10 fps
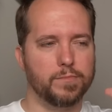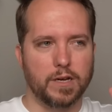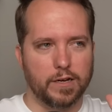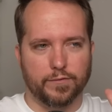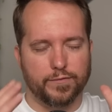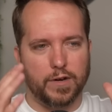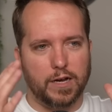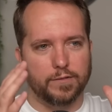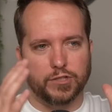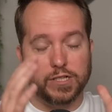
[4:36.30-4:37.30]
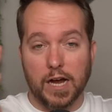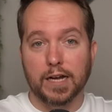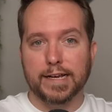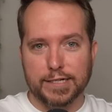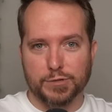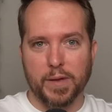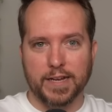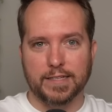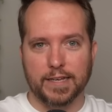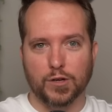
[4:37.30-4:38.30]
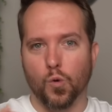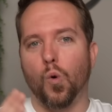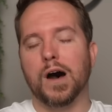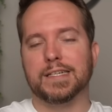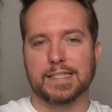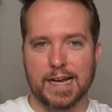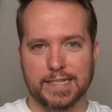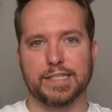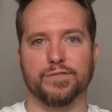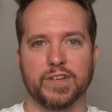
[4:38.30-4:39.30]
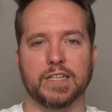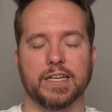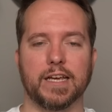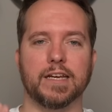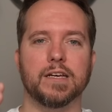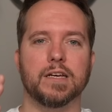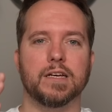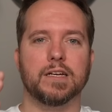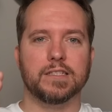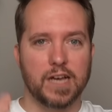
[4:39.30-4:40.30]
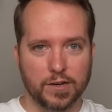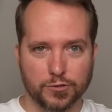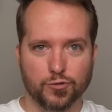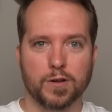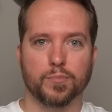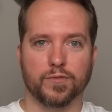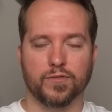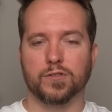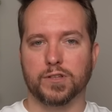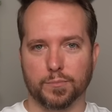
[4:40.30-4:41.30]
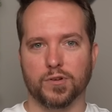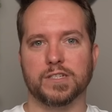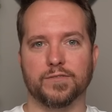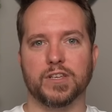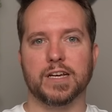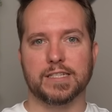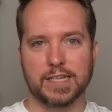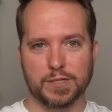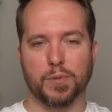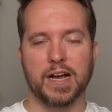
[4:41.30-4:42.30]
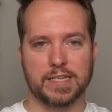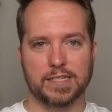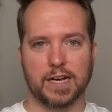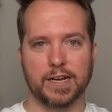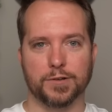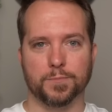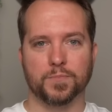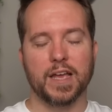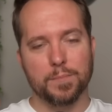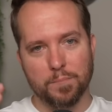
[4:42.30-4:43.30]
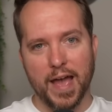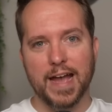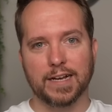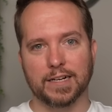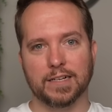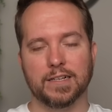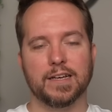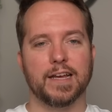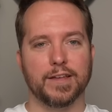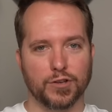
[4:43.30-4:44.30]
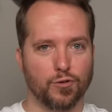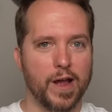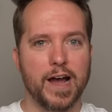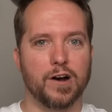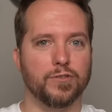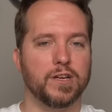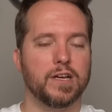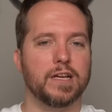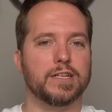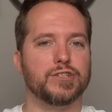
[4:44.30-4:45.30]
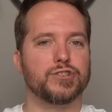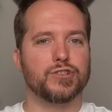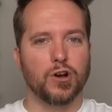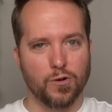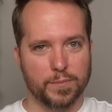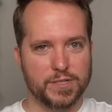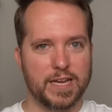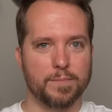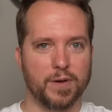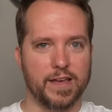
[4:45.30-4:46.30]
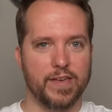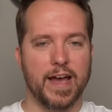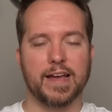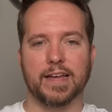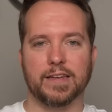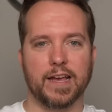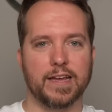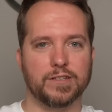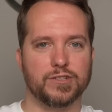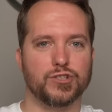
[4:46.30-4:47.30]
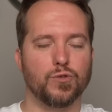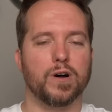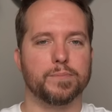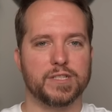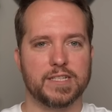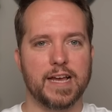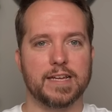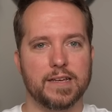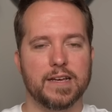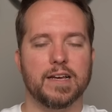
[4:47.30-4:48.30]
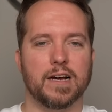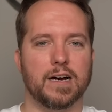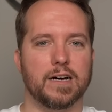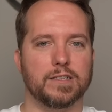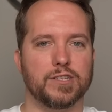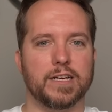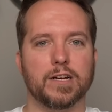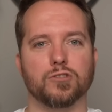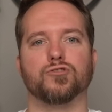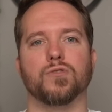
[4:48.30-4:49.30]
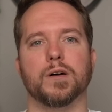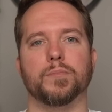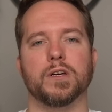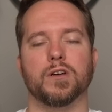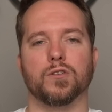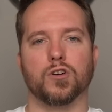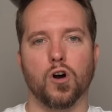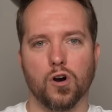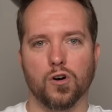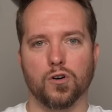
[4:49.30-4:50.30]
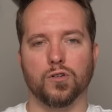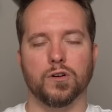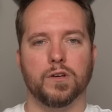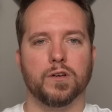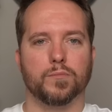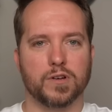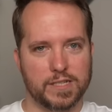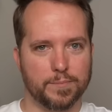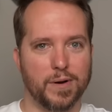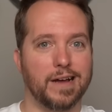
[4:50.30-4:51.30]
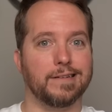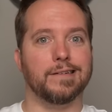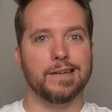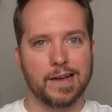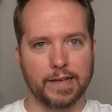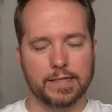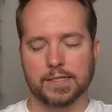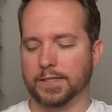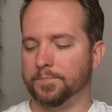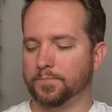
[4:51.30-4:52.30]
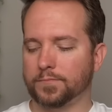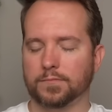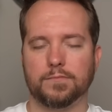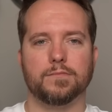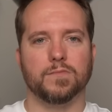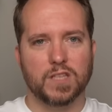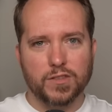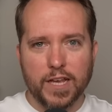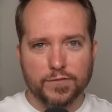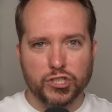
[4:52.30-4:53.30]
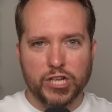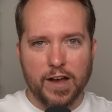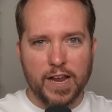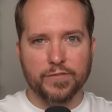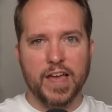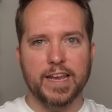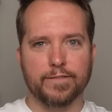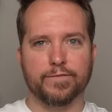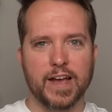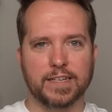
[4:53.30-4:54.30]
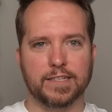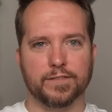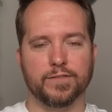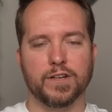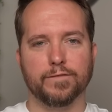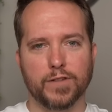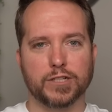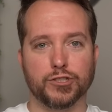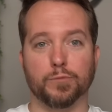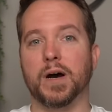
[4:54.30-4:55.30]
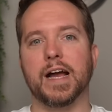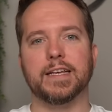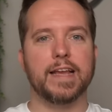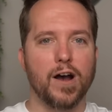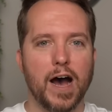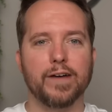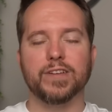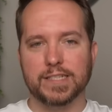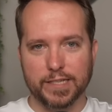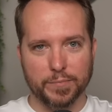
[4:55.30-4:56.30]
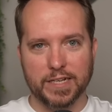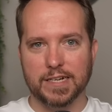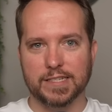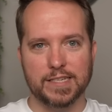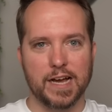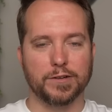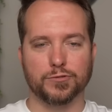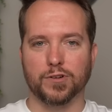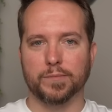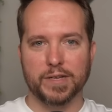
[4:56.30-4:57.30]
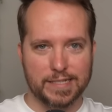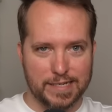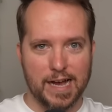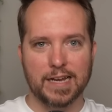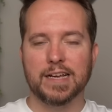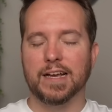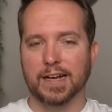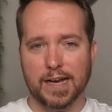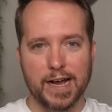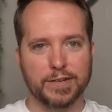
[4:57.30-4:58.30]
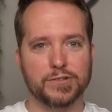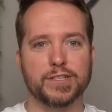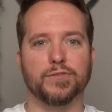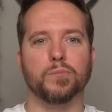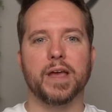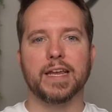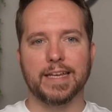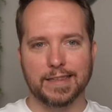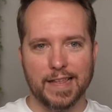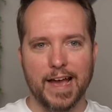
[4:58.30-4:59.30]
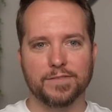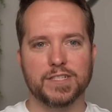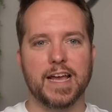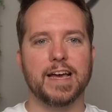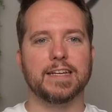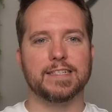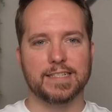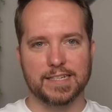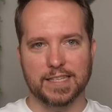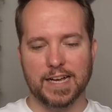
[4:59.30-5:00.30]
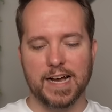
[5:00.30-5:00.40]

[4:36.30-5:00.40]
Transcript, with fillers: of of just unexpected quasi civility, Donald Trump referred to the president of the United States by his title, and MAGA in the crowd is so upset by that, and and so upset uh, to hear Trump call President Biden nice that they have to shout out that invective, fuck Joe Biden. Now, obviously, because Donald Trump is not a kind or civil man, he laughs at it and says the